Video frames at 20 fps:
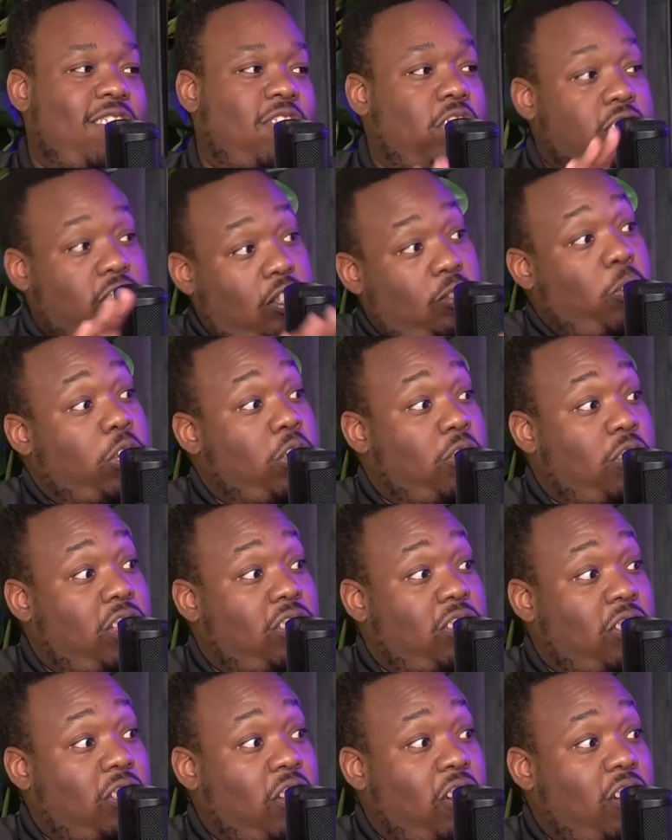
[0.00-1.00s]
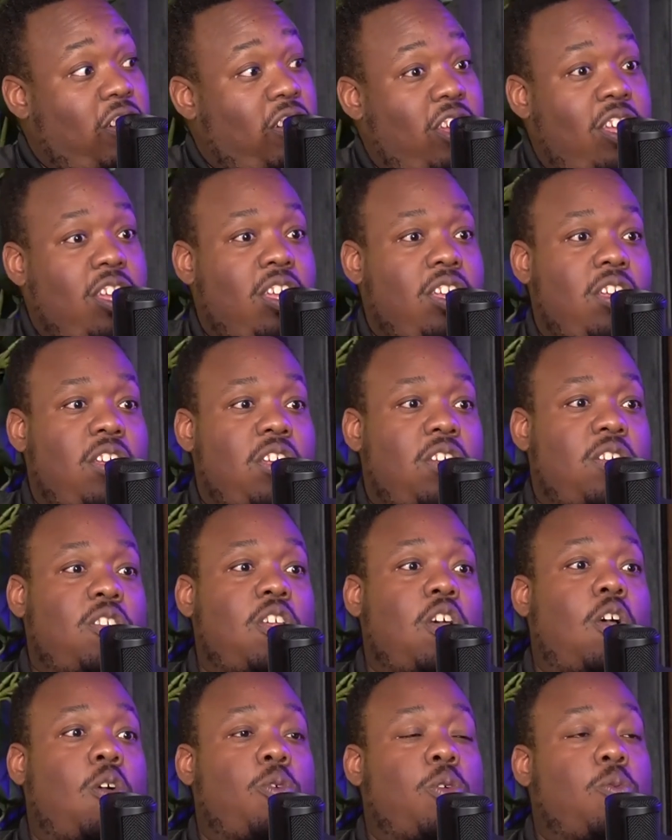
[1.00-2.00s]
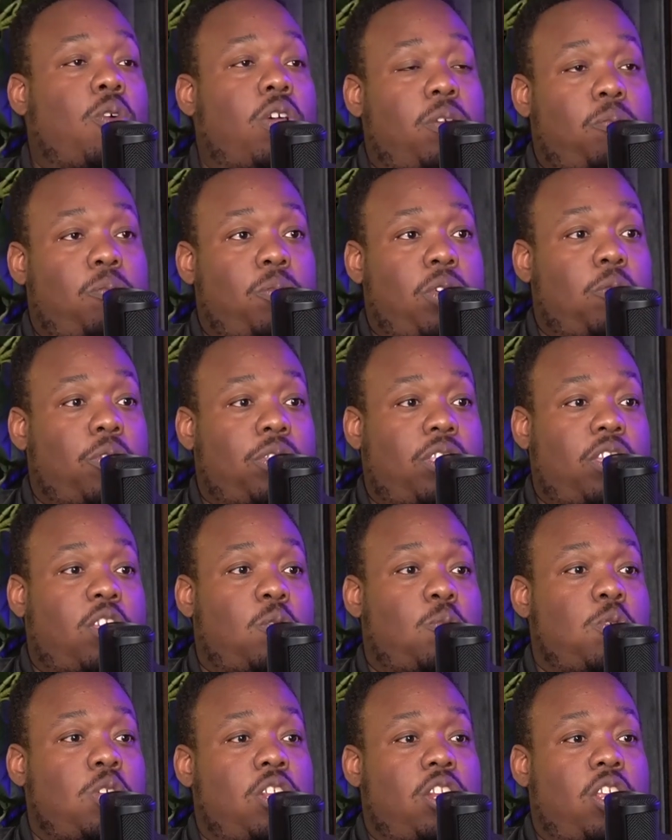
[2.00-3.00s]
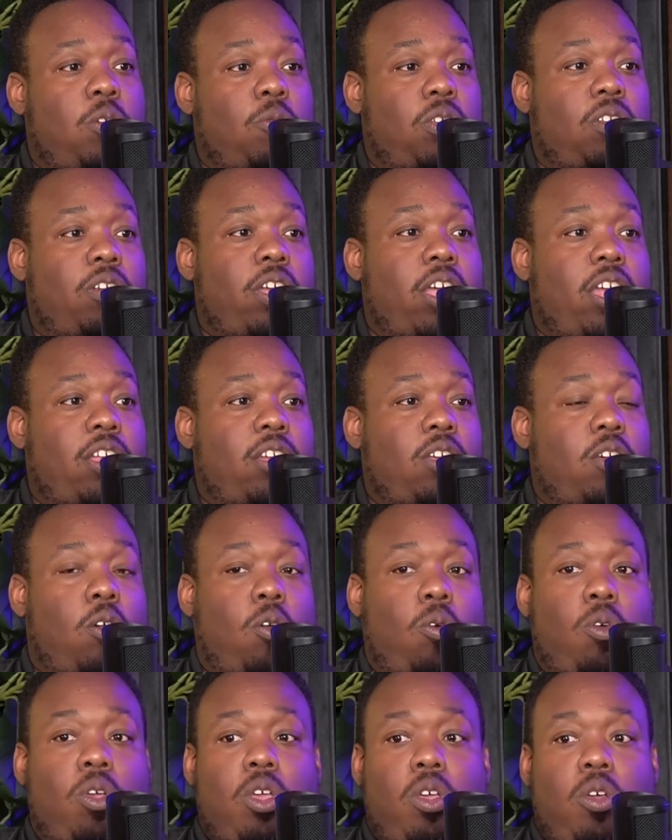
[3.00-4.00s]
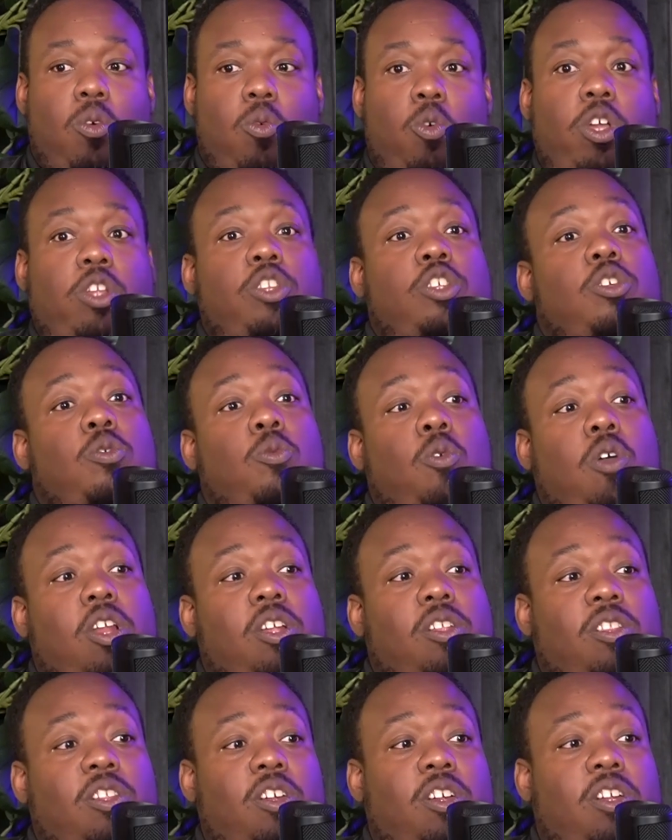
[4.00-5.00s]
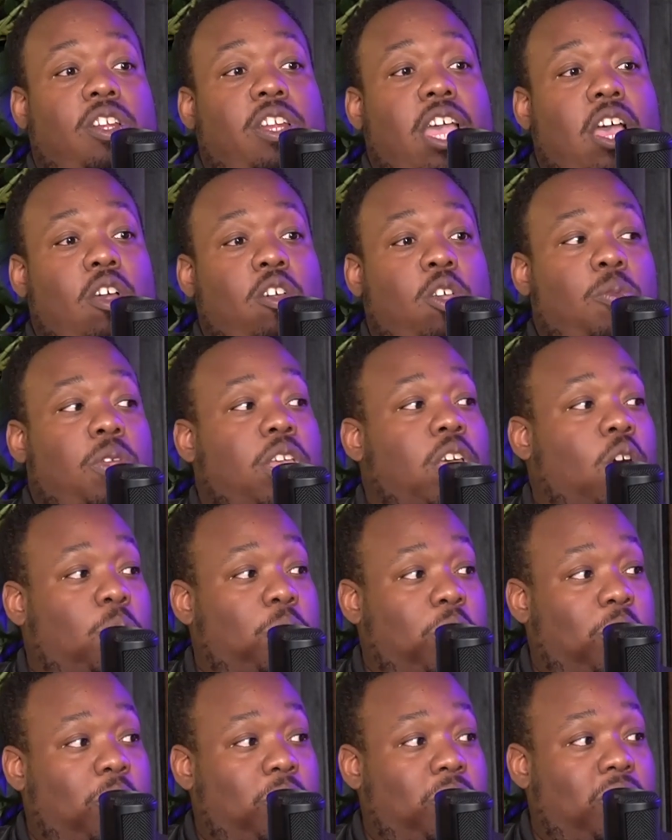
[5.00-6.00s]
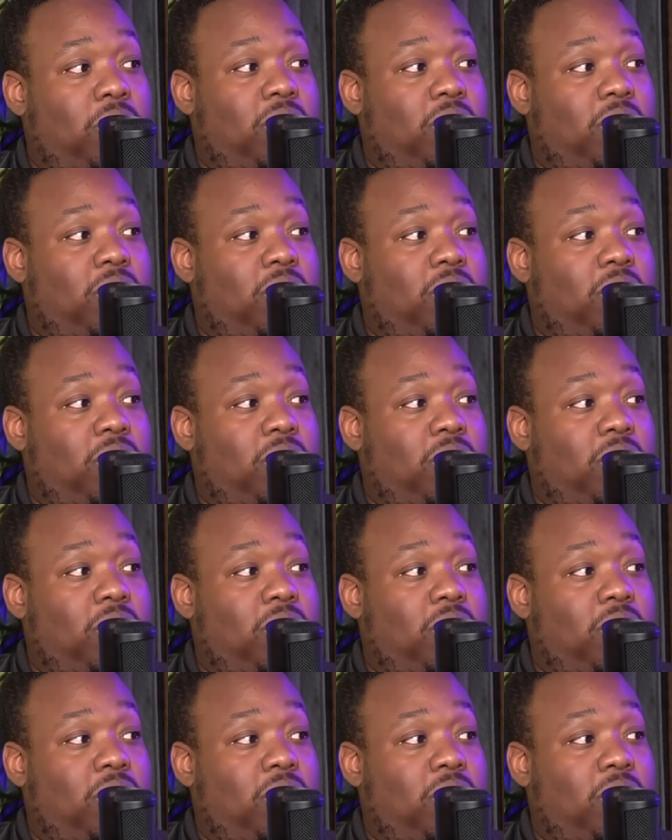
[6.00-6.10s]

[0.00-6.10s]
This is what you need to learn. No, we want to meet with the community where they're at and go, what do you want to learn and how can we help you?